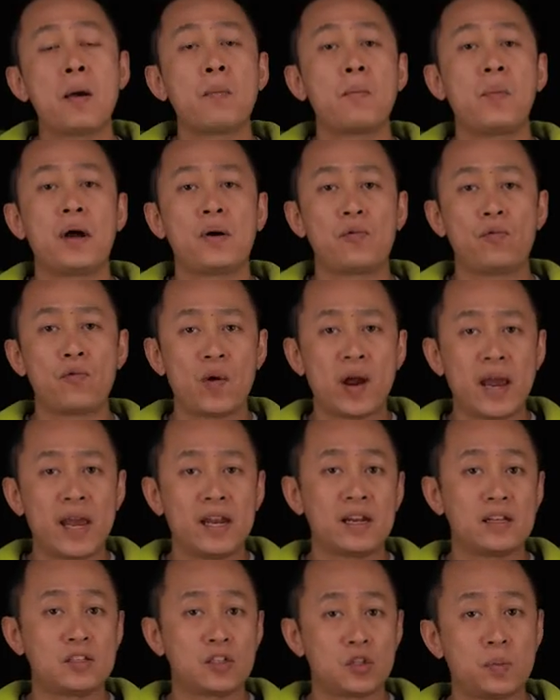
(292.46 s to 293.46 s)
but
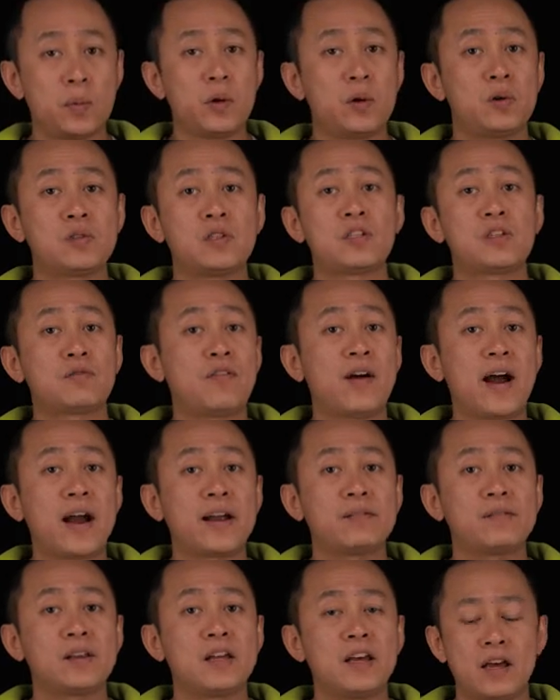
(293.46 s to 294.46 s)
rain and spills is
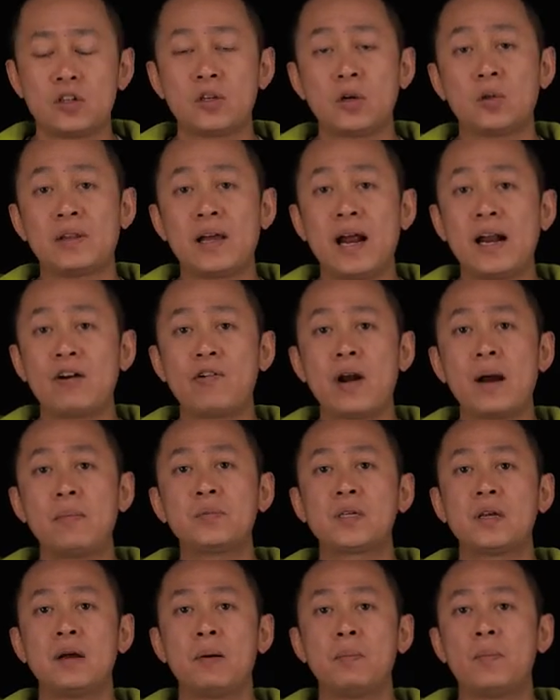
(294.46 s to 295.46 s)
fine. So that
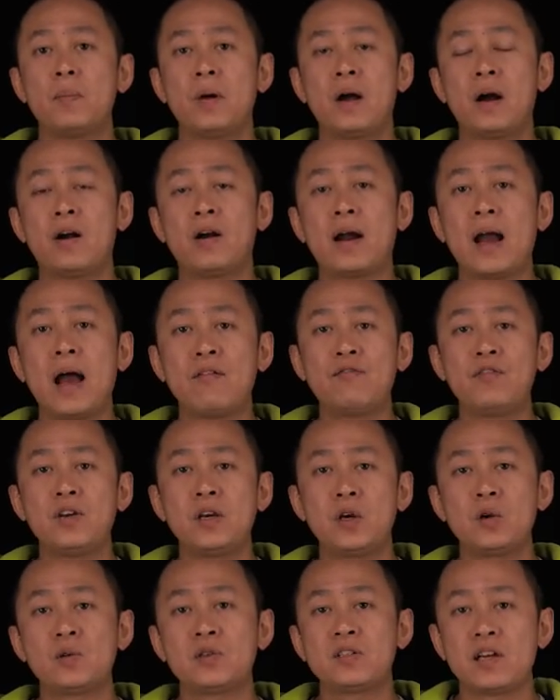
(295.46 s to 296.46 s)
wraps up our
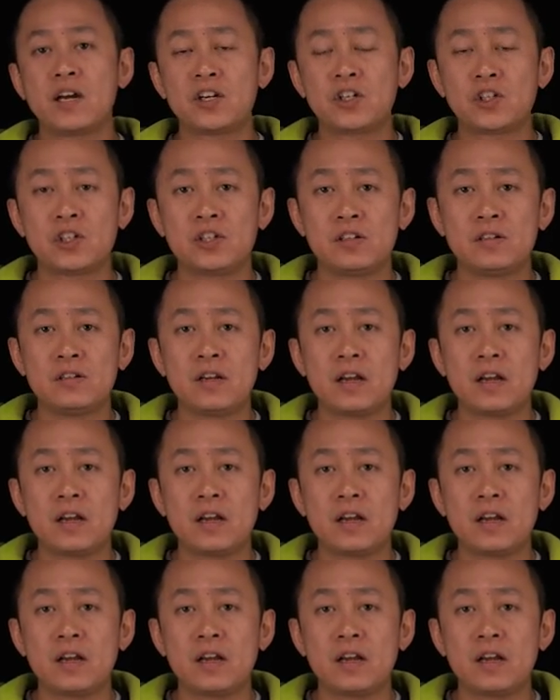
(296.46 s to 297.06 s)
FAQ session.